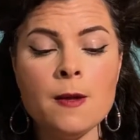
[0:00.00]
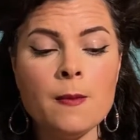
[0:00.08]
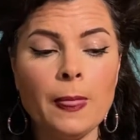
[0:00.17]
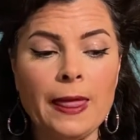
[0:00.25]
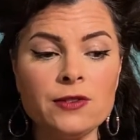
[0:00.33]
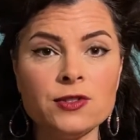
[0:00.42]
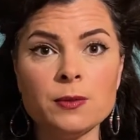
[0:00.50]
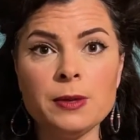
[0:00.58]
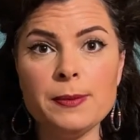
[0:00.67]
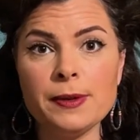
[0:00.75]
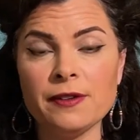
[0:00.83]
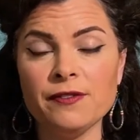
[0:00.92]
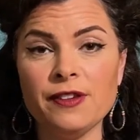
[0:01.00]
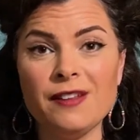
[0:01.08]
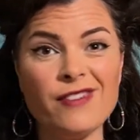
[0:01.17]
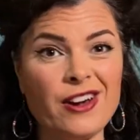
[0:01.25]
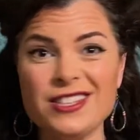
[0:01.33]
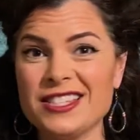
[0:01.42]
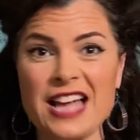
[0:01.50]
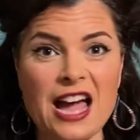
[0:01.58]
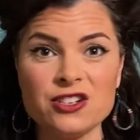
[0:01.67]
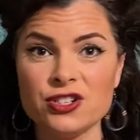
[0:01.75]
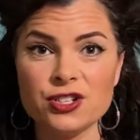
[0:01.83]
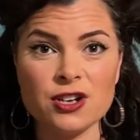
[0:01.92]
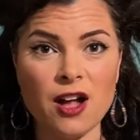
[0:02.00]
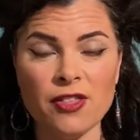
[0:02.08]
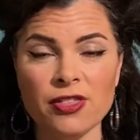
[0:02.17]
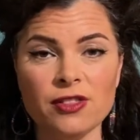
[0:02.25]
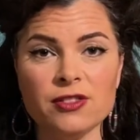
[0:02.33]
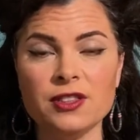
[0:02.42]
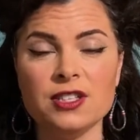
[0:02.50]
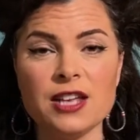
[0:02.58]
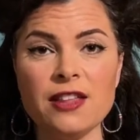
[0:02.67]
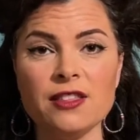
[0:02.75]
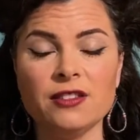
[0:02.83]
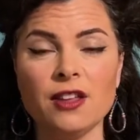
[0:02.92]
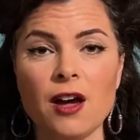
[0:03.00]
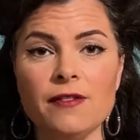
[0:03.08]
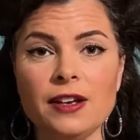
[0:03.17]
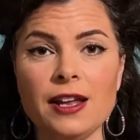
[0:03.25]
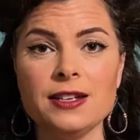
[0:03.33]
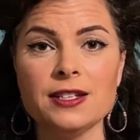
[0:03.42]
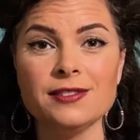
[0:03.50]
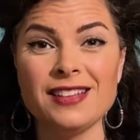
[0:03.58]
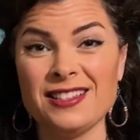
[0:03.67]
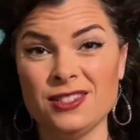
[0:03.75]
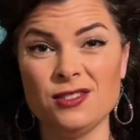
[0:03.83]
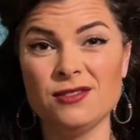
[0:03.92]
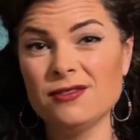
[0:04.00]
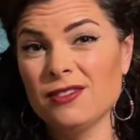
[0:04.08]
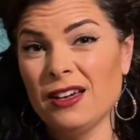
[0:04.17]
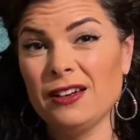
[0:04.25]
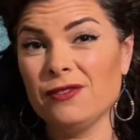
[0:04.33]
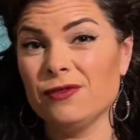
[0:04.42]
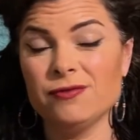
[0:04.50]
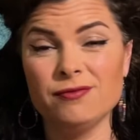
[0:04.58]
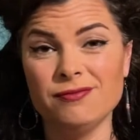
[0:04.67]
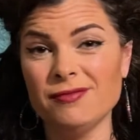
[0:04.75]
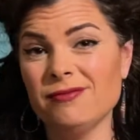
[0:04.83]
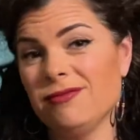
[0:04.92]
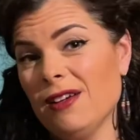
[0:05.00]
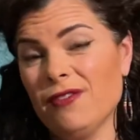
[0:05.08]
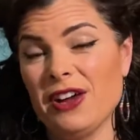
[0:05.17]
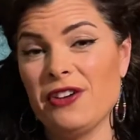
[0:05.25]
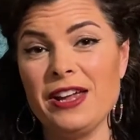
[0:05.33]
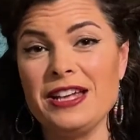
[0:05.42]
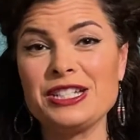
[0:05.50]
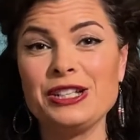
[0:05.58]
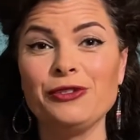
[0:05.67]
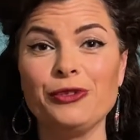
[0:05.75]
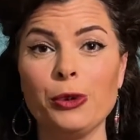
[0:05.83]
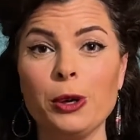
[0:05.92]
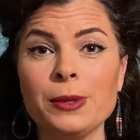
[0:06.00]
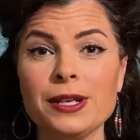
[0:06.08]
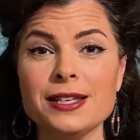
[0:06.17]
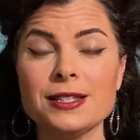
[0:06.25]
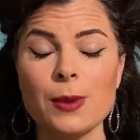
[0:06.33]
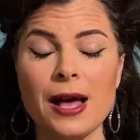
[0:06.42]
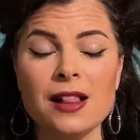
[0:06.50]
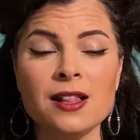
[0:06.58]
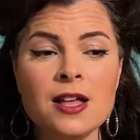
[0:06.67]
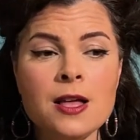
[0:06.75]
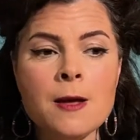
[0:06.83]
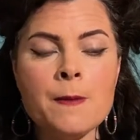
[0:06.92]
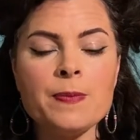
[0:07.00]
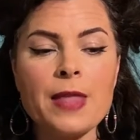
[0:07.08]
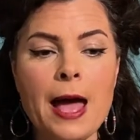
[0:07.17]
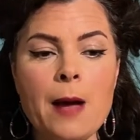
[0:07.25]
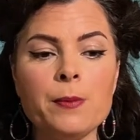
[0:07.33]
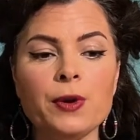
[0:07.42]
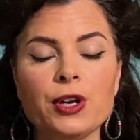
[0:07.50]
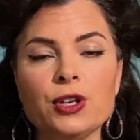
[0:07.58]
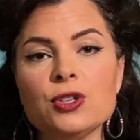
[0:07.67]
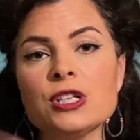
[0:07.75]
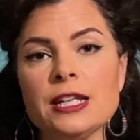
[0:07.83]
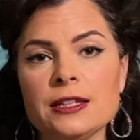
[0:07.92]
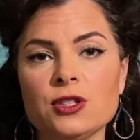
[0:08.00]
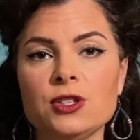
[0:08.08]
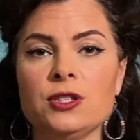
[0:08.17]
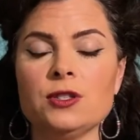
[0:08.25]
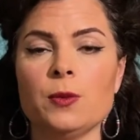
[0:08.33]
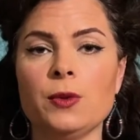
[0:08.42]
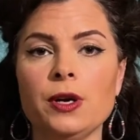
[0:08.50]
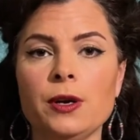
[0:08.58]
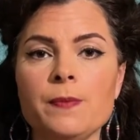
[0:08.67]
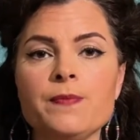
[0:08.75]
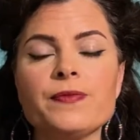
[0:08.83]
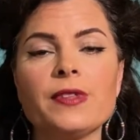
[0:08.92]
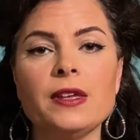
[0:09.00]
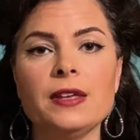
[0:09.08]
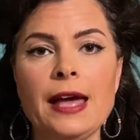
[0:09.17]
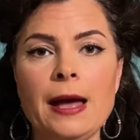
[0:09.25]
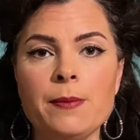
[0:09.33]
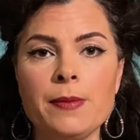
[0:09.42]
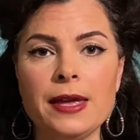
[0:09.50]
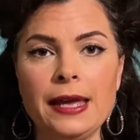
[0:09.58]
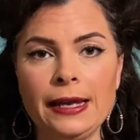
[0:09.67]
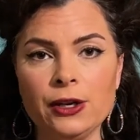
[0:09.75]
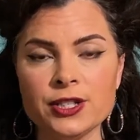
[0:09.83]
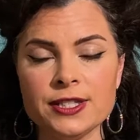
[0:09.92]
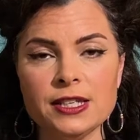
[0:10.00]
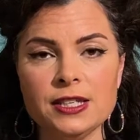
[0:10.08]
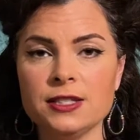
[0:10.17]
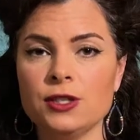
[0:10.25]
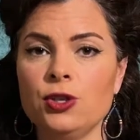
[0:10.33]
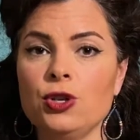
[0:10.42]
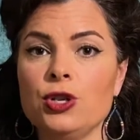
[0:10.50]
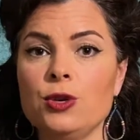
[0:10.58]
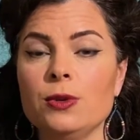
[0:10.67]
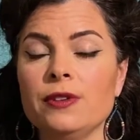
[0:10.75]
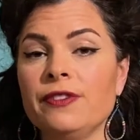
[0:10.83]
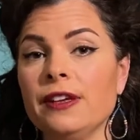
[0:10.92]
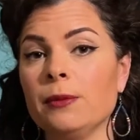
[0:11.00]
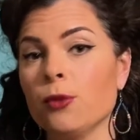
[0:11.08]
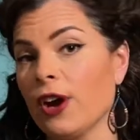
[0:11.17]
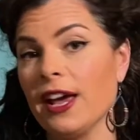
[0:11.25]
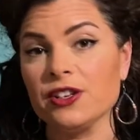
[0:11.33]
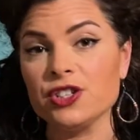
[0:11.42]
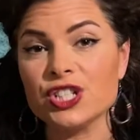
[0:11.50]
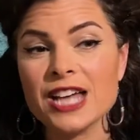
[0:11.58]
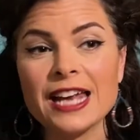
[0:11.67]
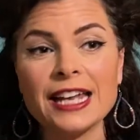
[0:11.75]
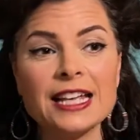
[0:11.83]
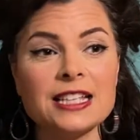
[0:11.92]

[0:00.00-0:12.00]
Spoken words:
Now, some people can feel very scattered on the day that they ovulate, and that's kind of a variation of normal as well. But usually in the summer inner season, you will feel more energetic.